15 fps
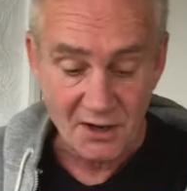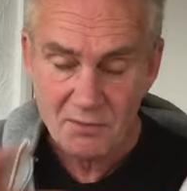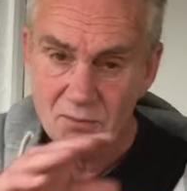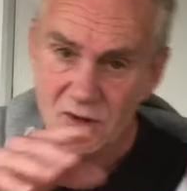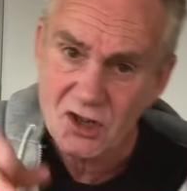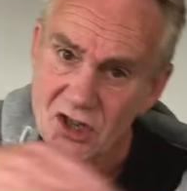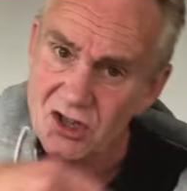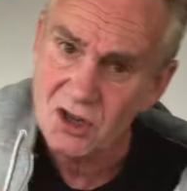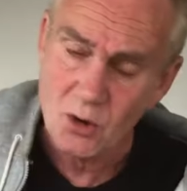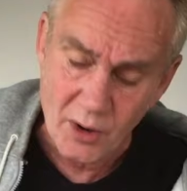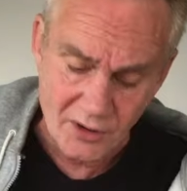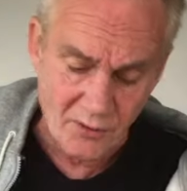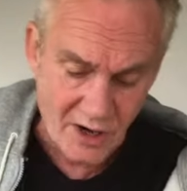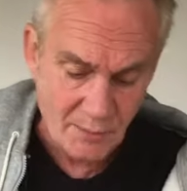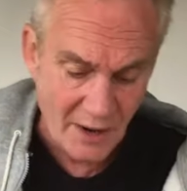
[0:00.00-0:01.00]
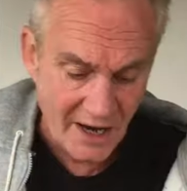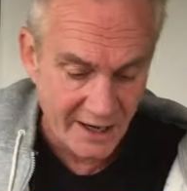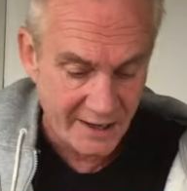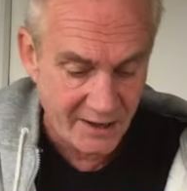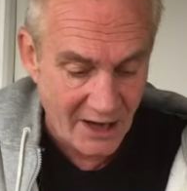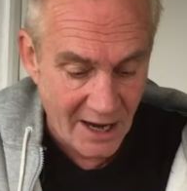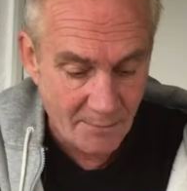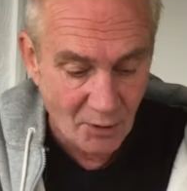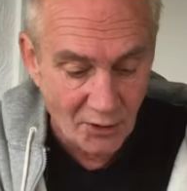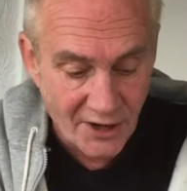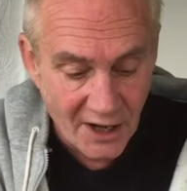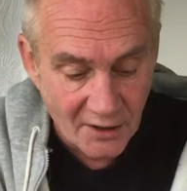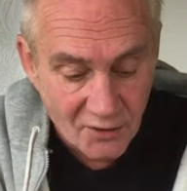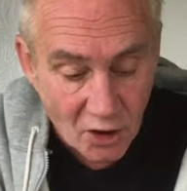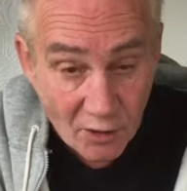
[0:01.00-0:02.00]
Just a quick recap on it.
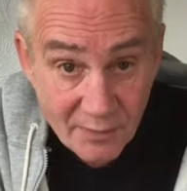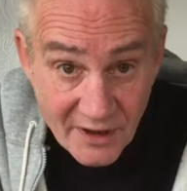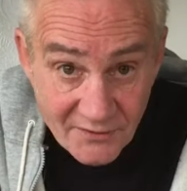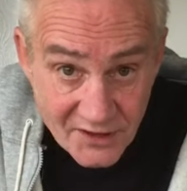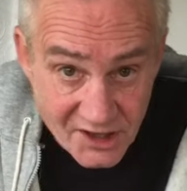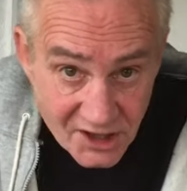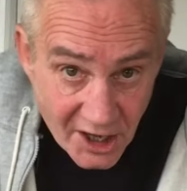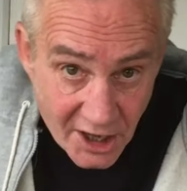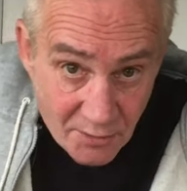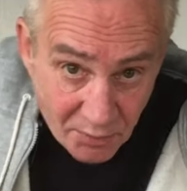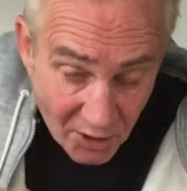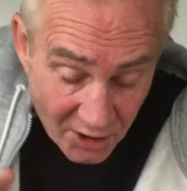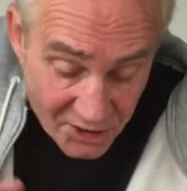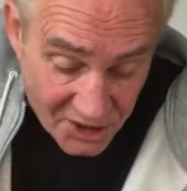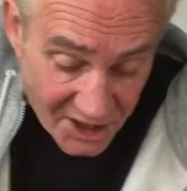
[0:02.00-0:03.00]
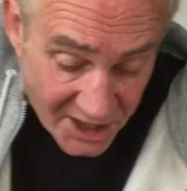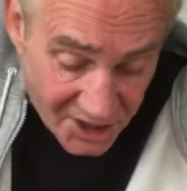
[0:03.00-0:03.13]
I've got a bit of a sloe branch here.